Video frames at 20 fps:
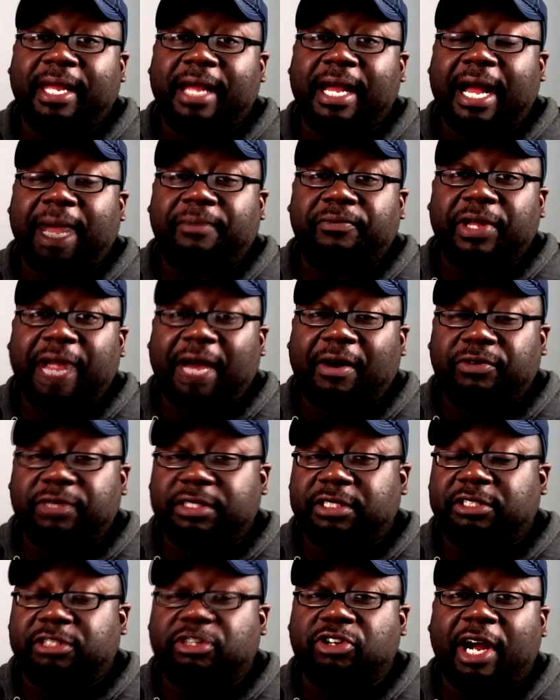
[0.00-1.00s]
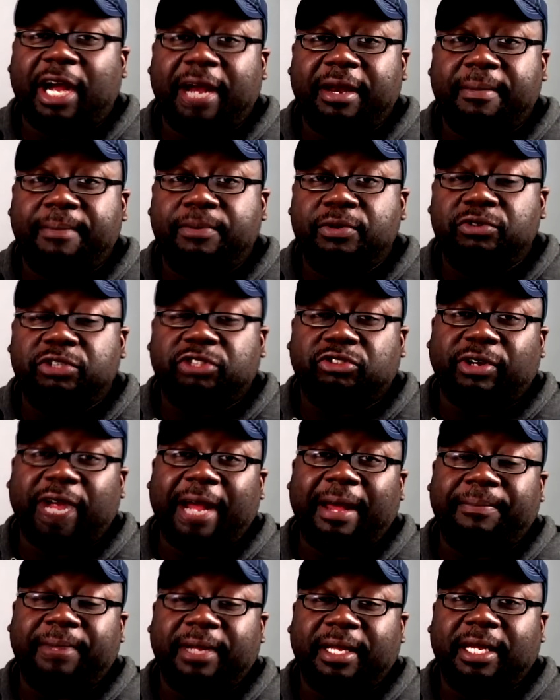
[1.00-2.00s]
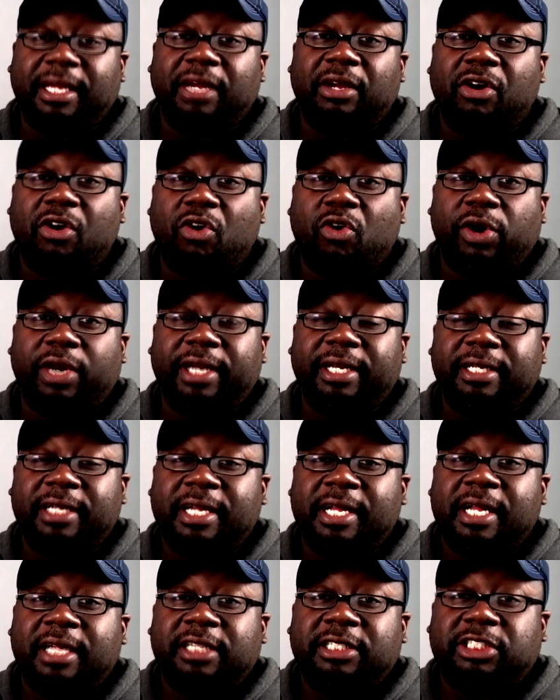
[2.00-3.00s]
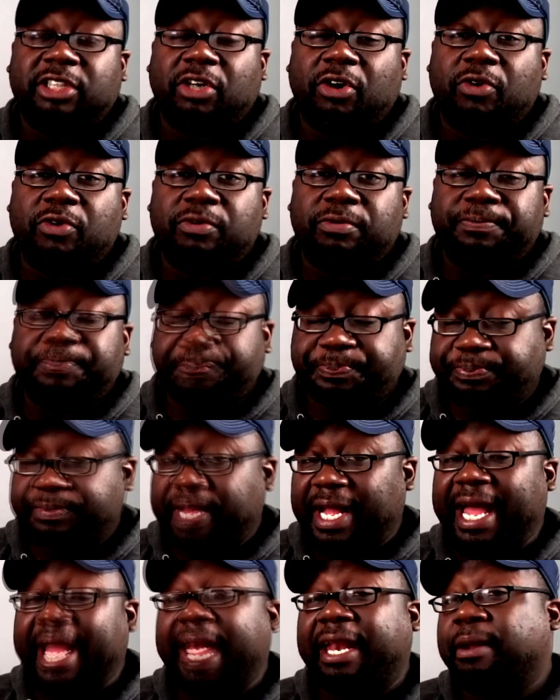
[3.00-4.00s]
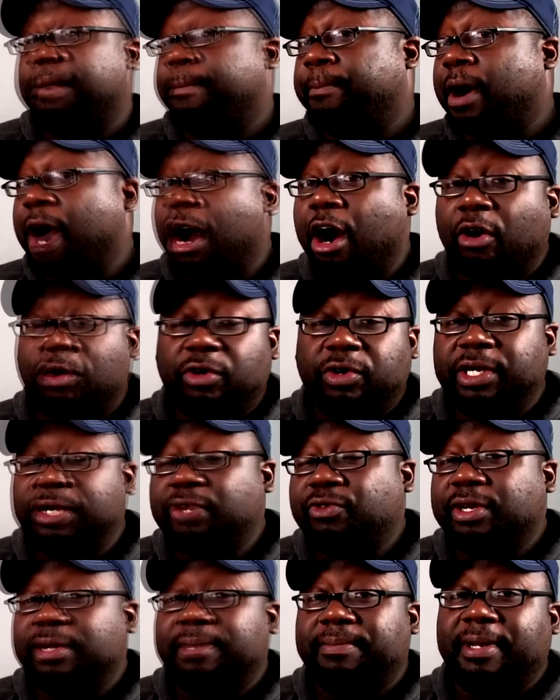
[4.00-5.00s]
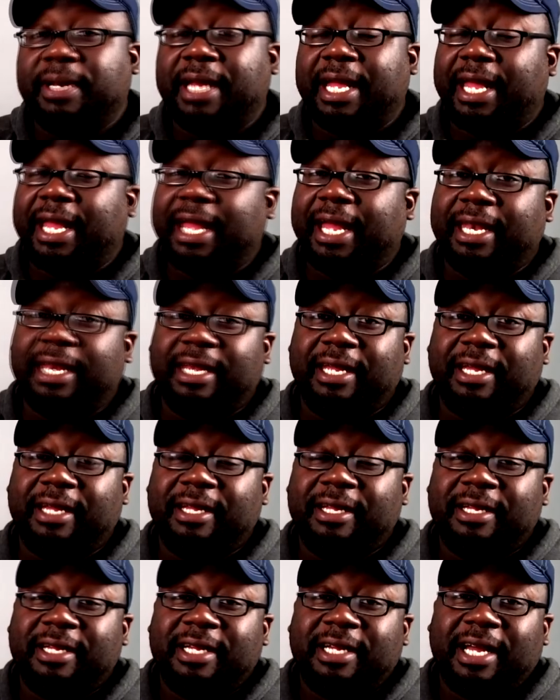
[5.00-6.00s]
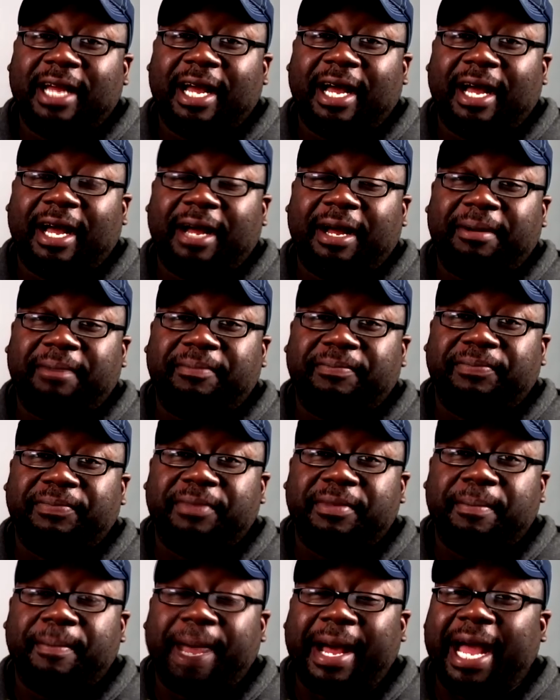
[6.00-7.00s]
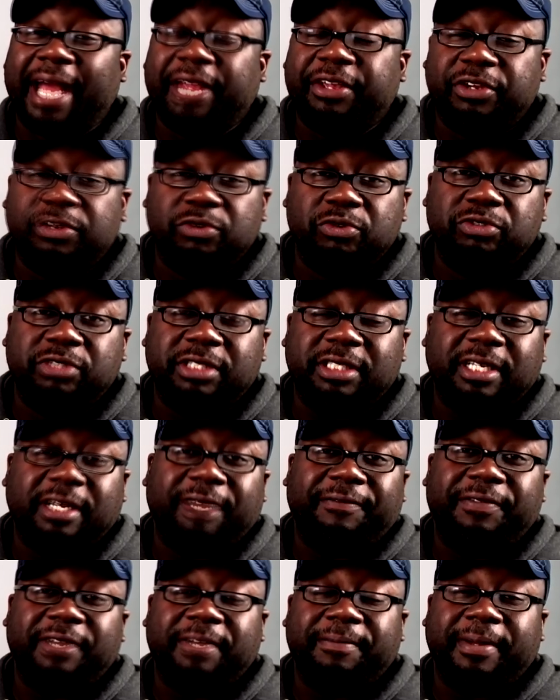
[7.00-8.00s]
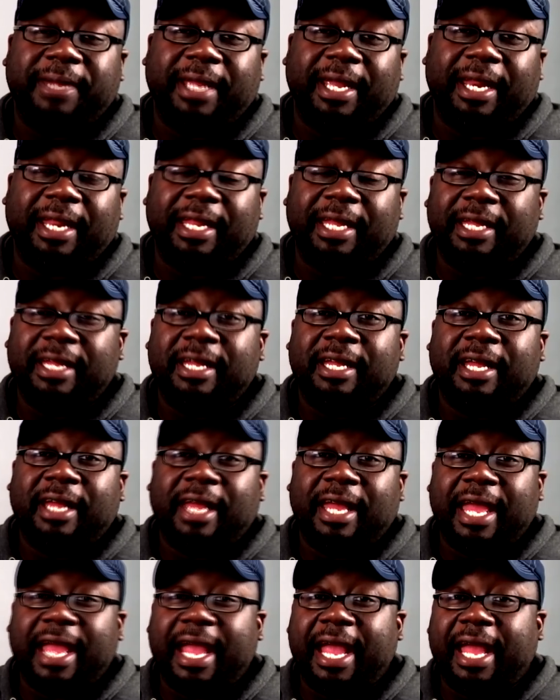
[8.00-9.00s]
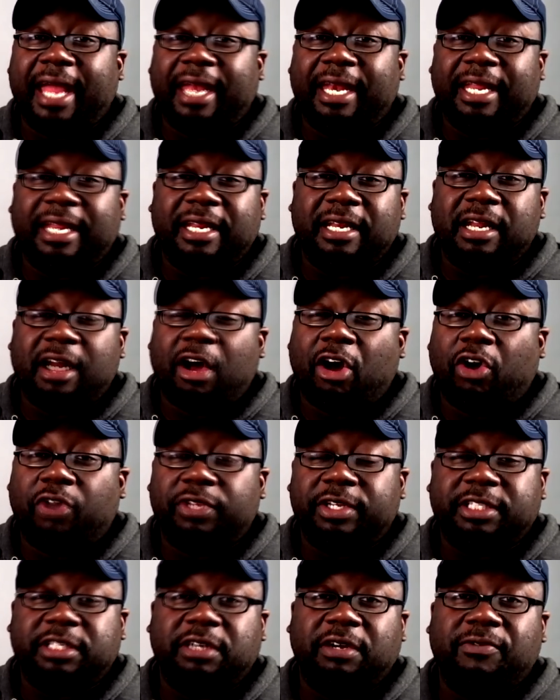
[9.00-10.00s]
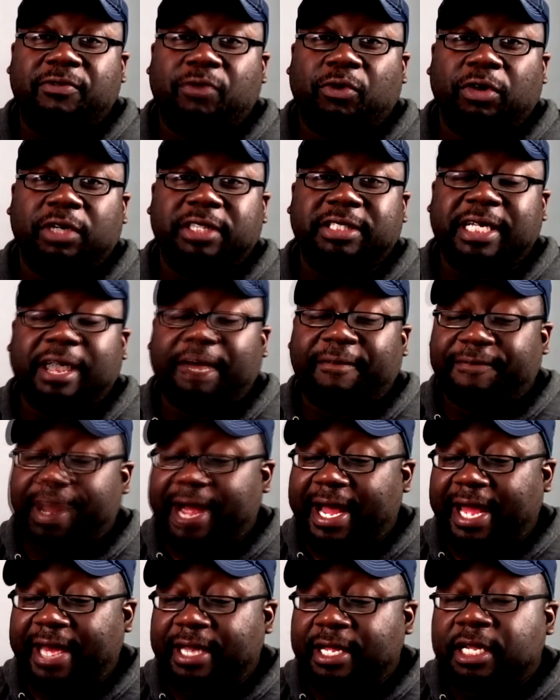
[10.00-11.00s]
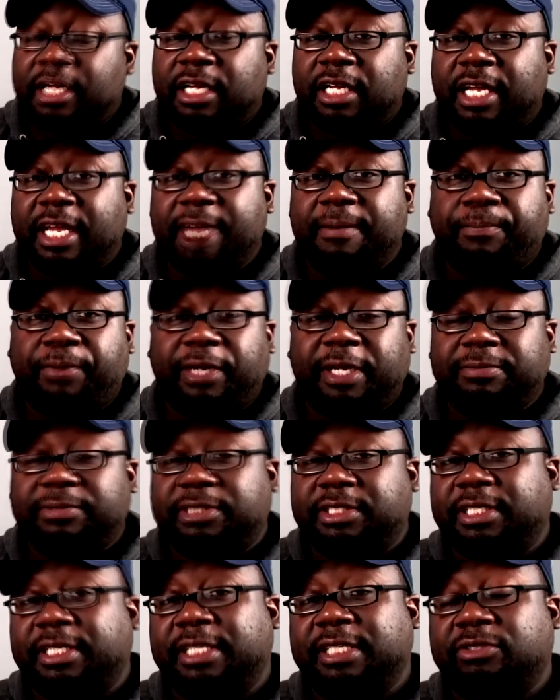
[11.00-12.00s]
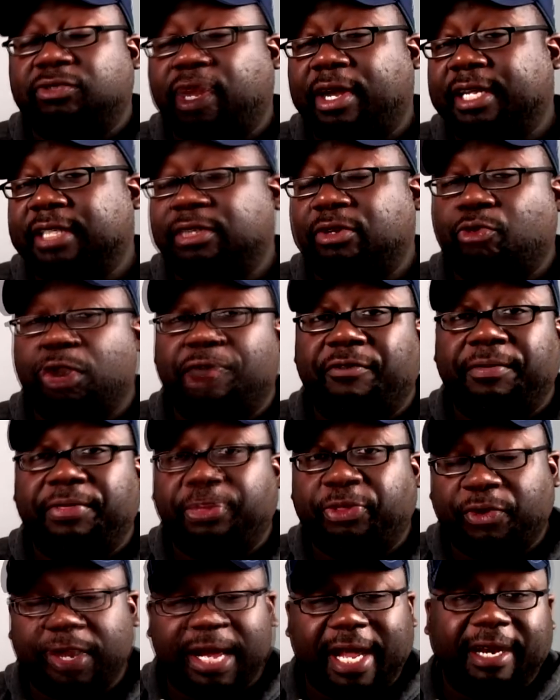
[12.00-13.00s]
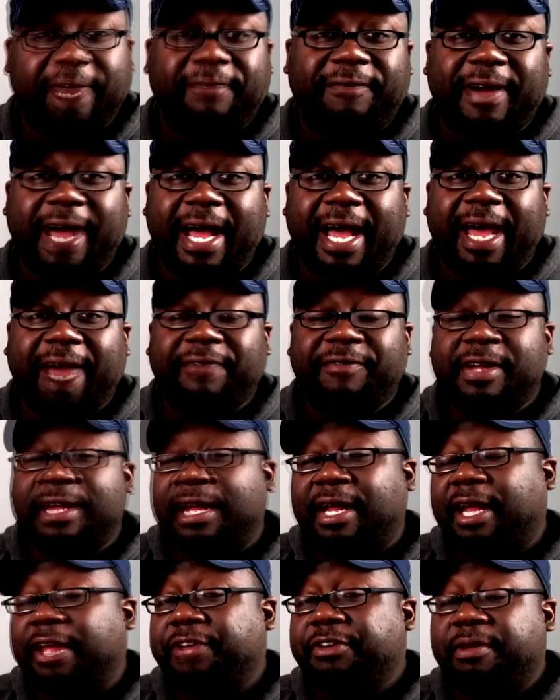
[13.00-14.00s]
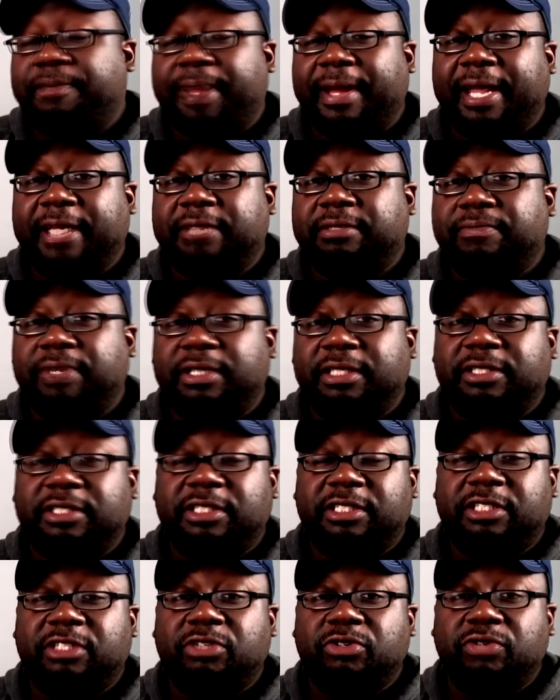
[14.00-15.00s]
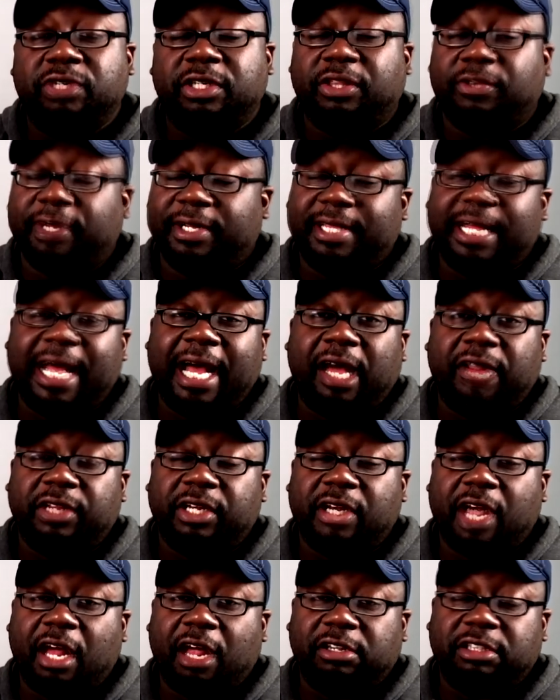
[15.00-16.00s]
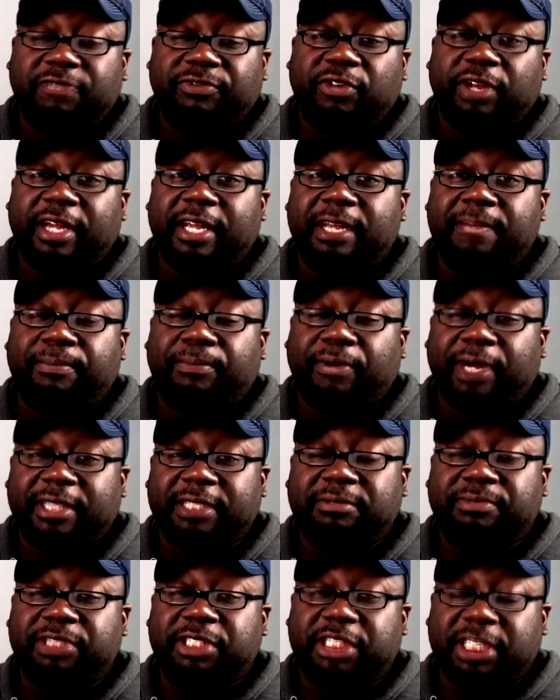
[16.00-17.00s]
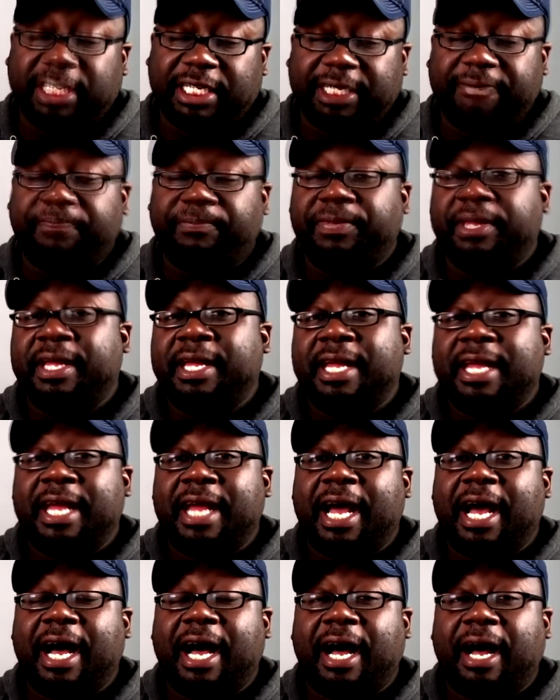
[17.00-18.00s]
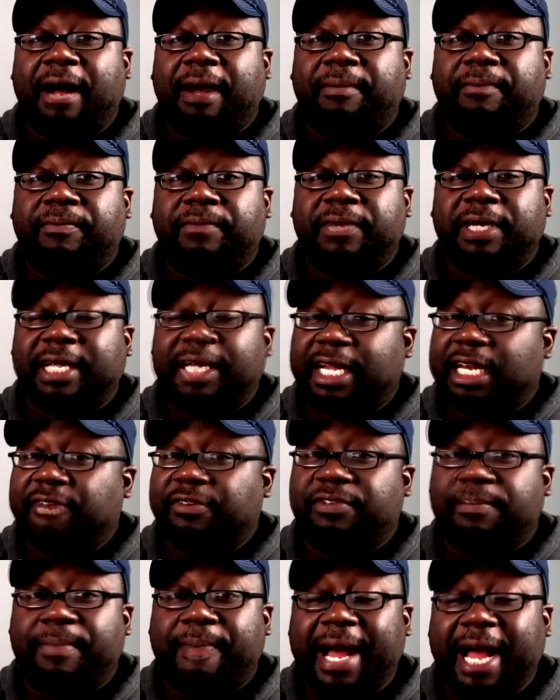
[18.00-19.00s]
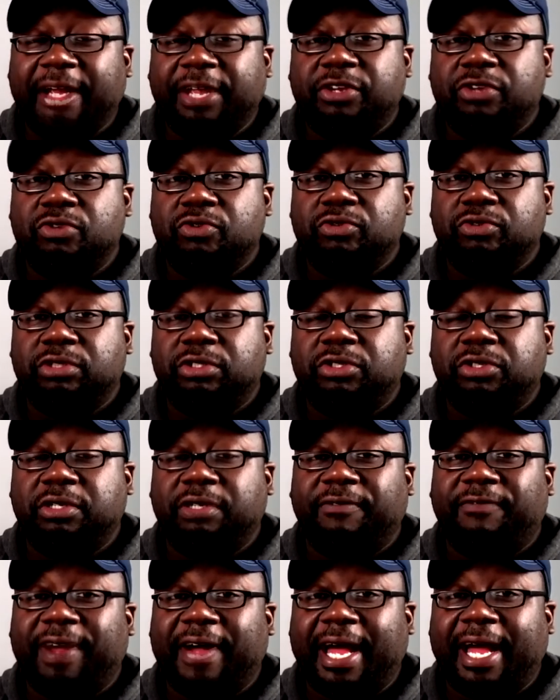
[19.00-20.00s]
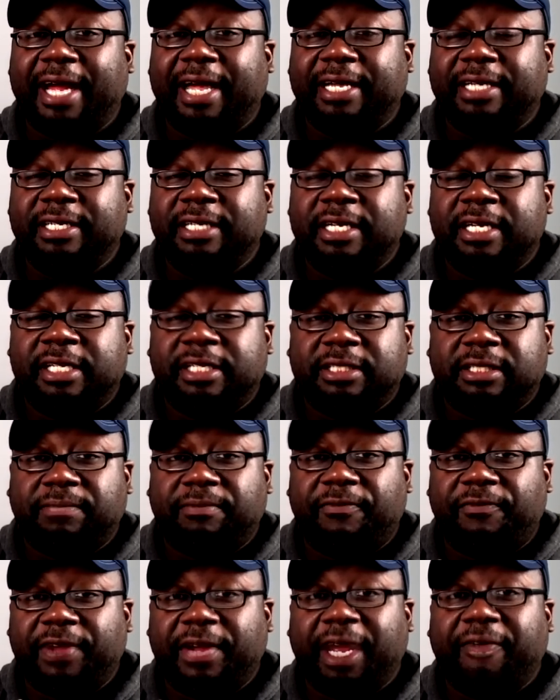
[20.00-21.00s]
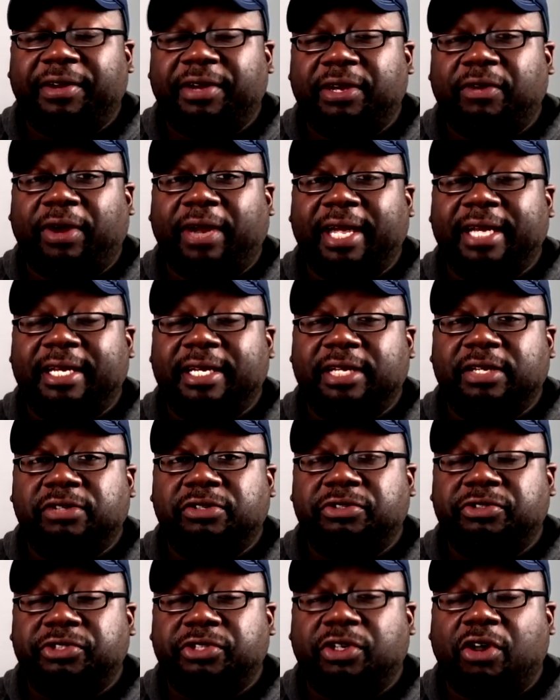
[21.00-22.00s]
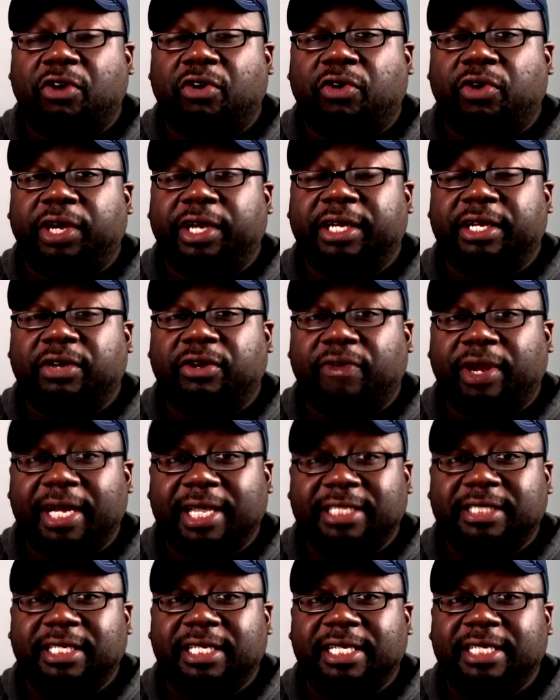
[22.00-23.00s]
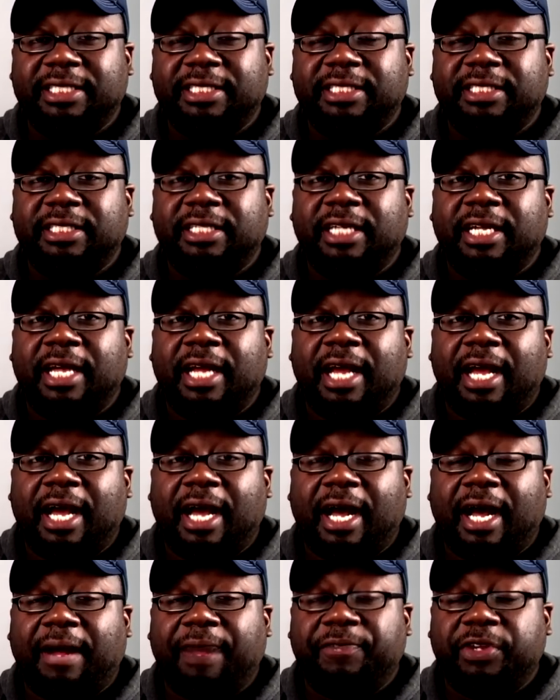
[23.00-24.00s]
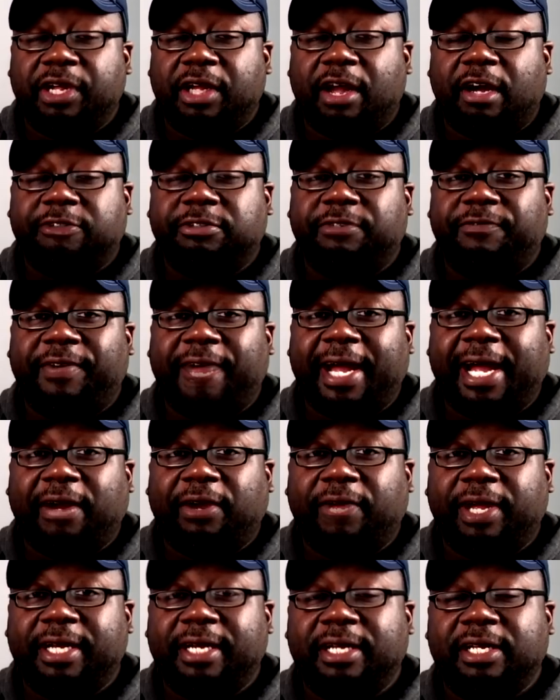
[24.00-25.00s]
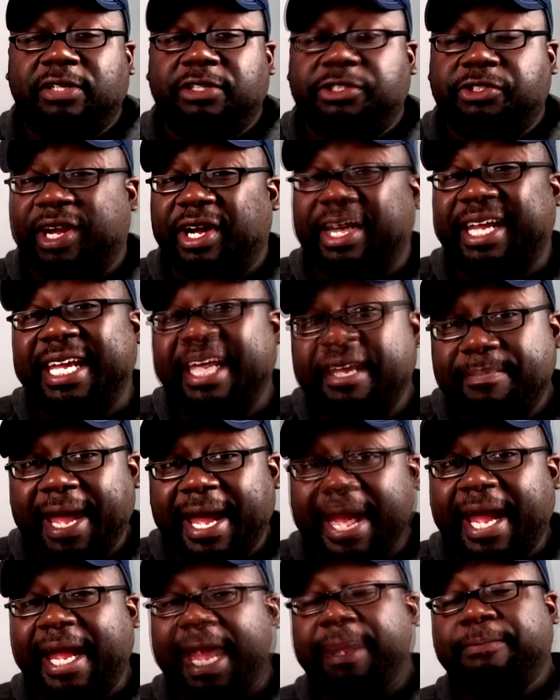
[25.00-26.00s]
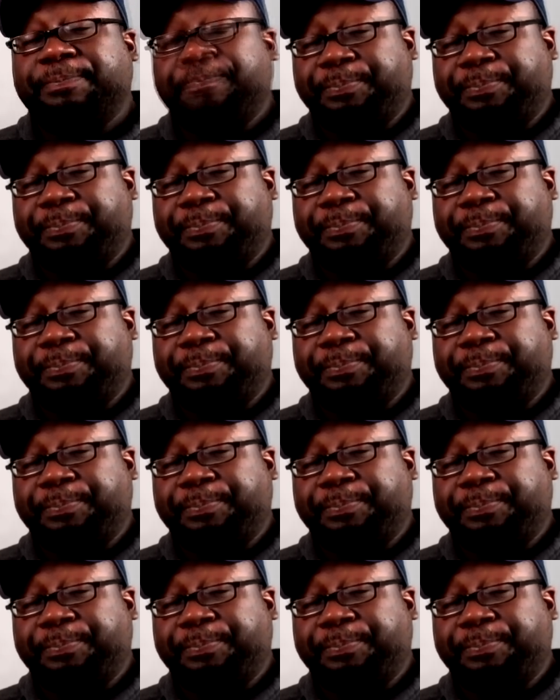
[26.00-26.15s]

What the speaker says: I was trying to bootstrap and get going, so I had to borrow equipment. I had to buy used stuff in the beginning, and all the stuff works out fine. Heat press machines range anywhere from $395, and you can pay as much as $2,000 to $3,000 for a heat press machine. Again, if you buy used, you can find some very great deals on Craigslist. You can also find great deals on eBay.